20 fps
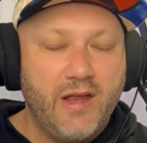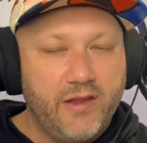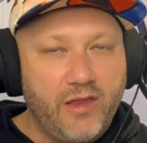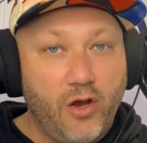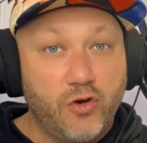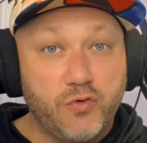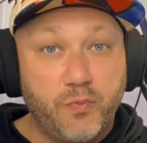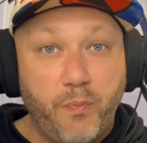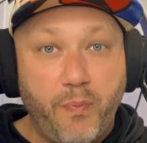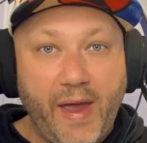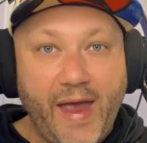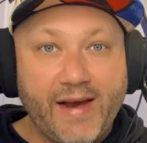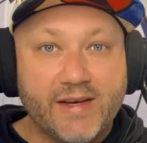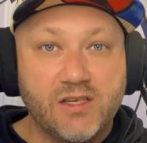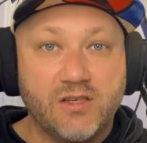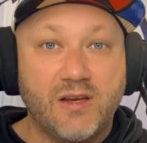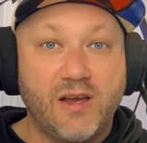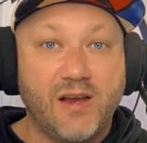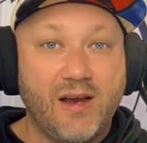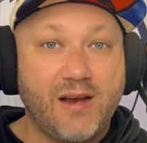Those
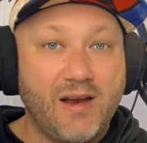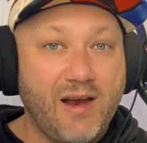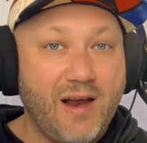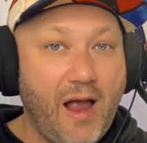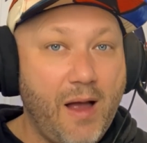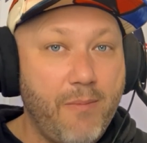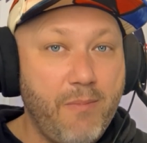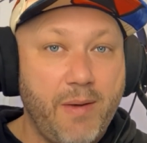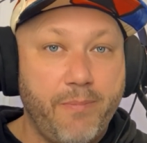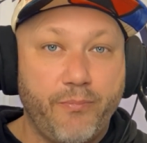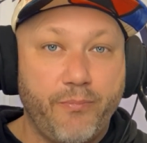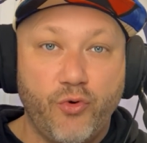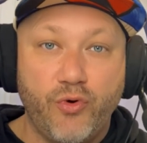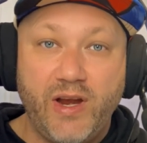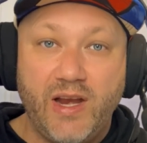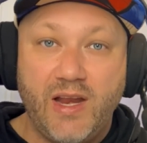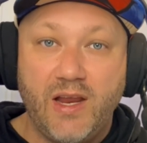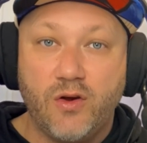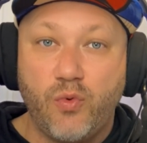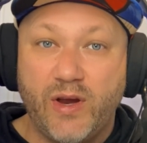backs come up
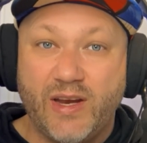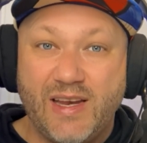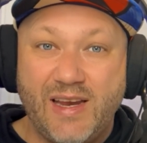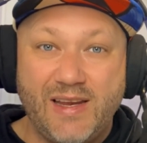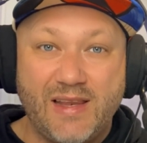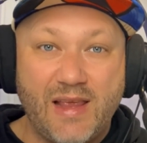really quickly.